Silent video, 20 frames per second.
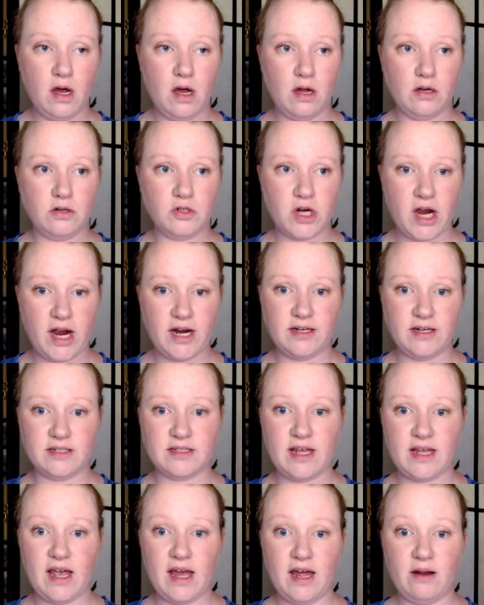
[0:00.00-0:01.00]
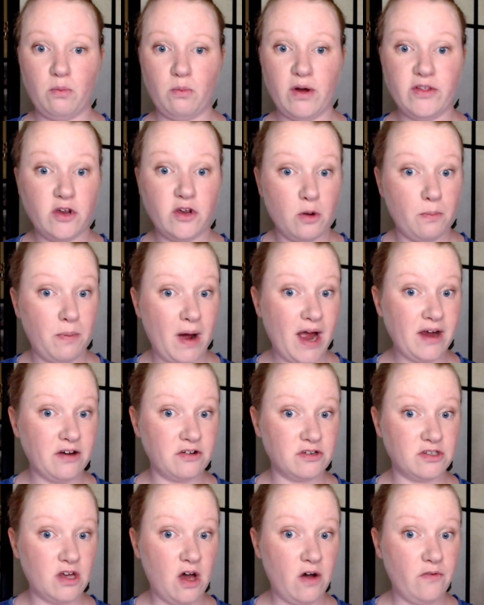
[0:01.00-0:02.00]
trying to scan, whether you're by
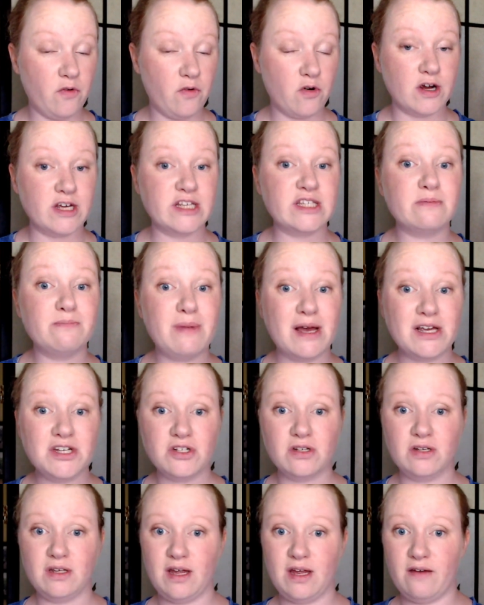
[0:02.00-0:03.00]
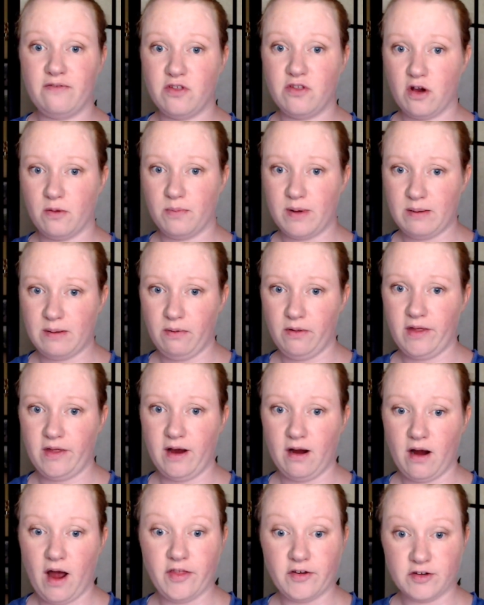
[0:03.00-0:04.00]
yourself or especially if there are people
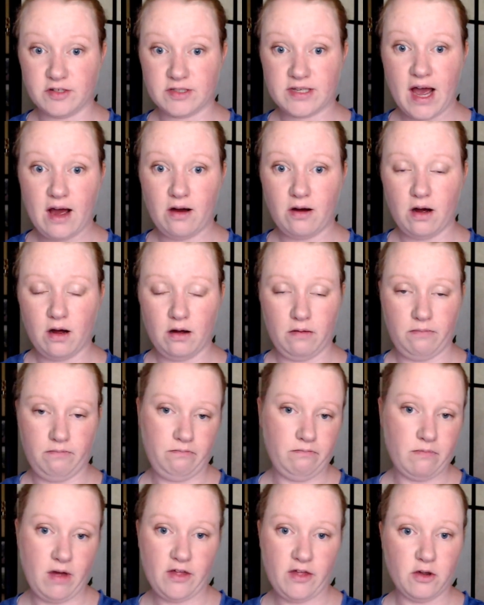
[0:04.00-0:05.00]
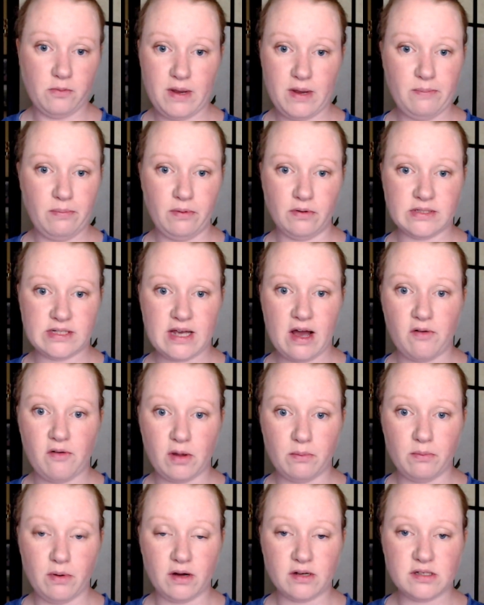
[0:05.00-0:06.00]
there, other people scouting
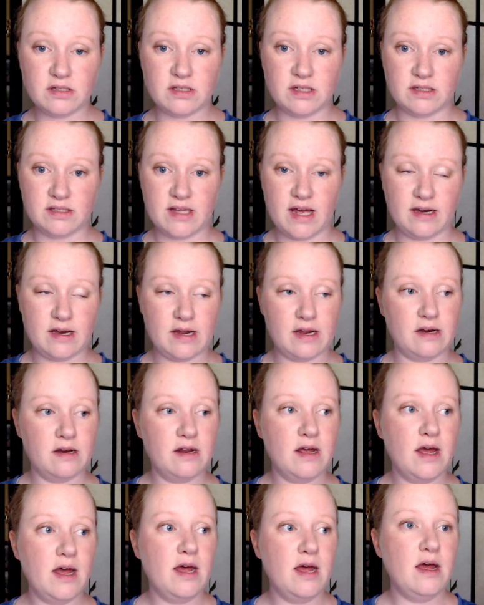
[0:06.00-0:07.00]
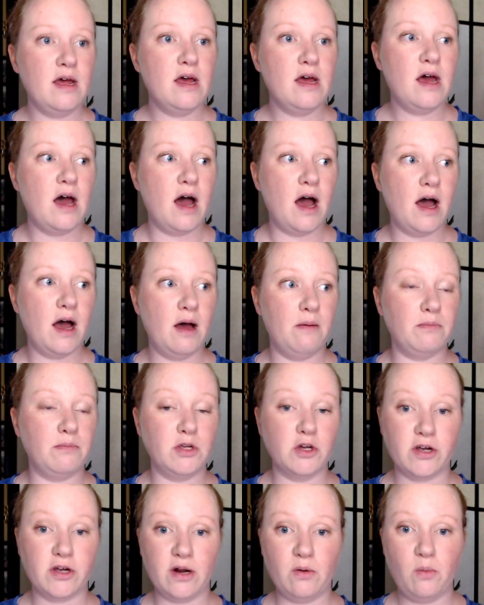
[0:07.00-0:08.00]
books to send in,
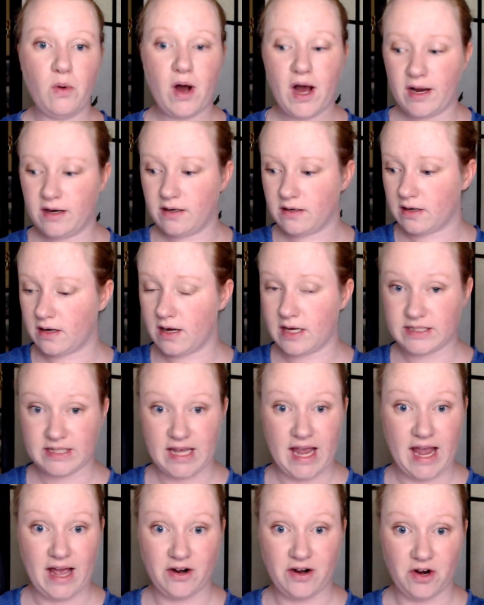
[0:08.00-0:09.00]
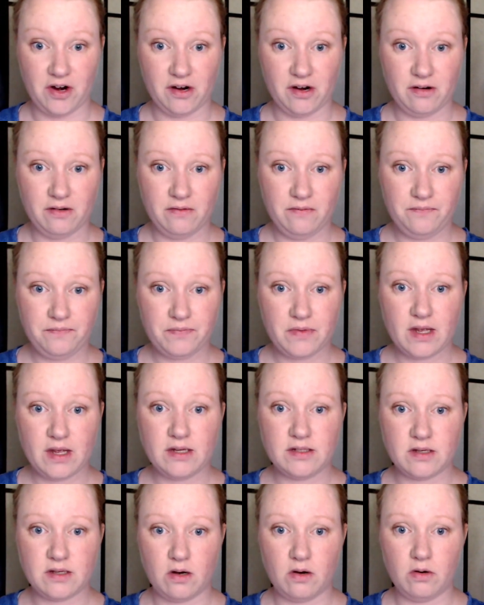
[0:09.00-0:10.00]
you're going to want a scanner.
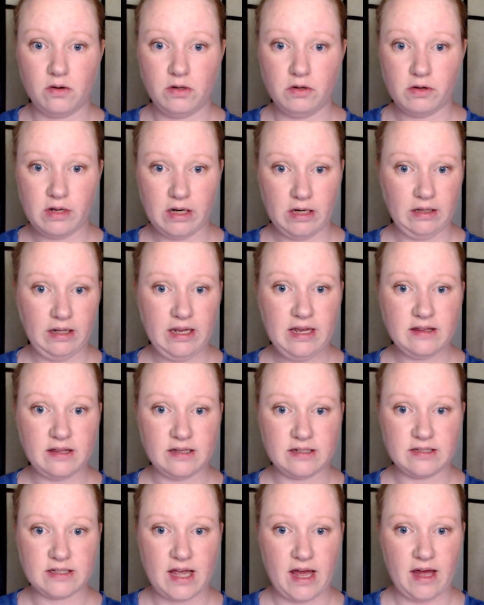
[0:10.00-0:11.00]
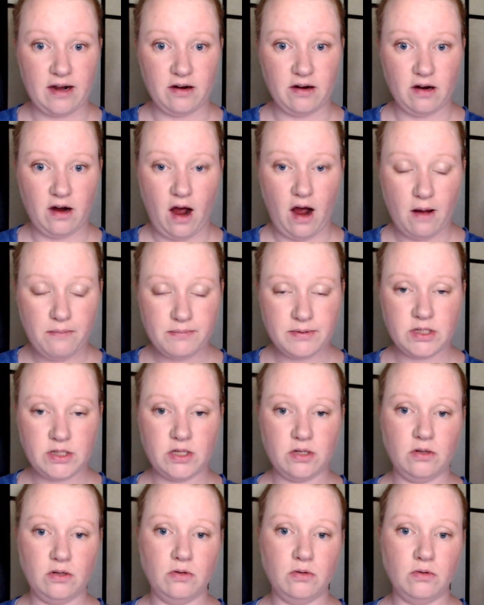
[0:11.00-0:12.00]
So you can link the scanner up
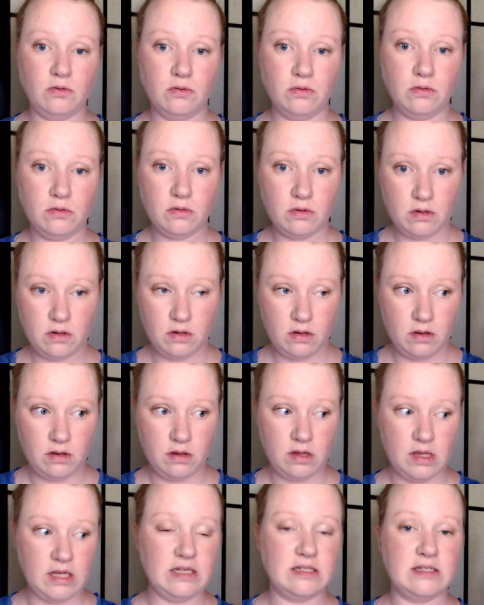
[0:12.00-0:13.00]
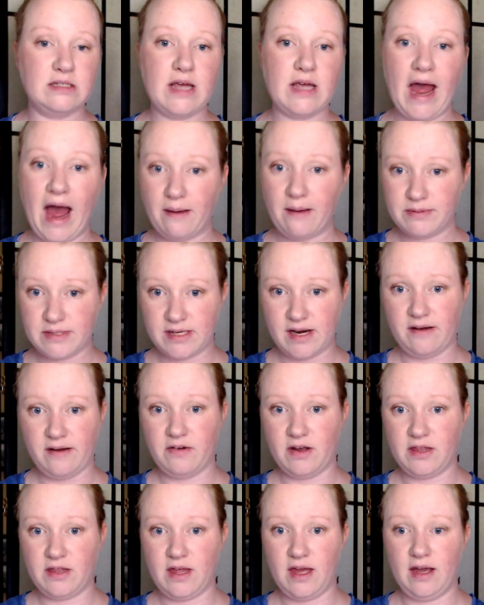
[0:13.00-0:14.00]
to these apps and
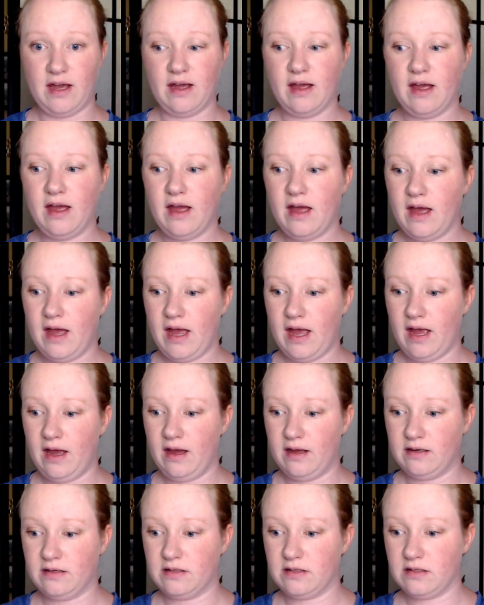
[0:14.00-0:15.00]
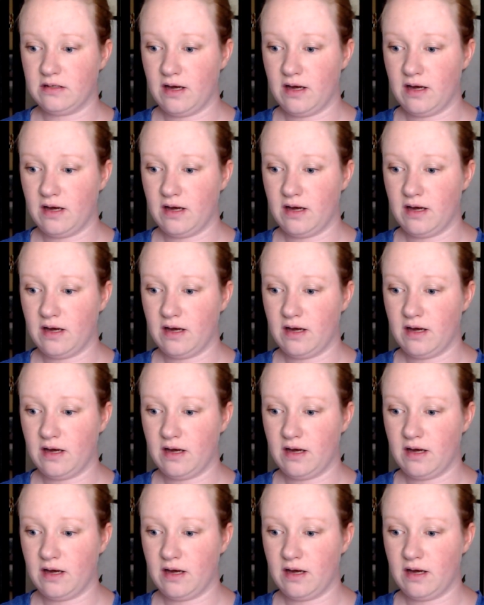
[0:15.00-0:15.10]
everything. And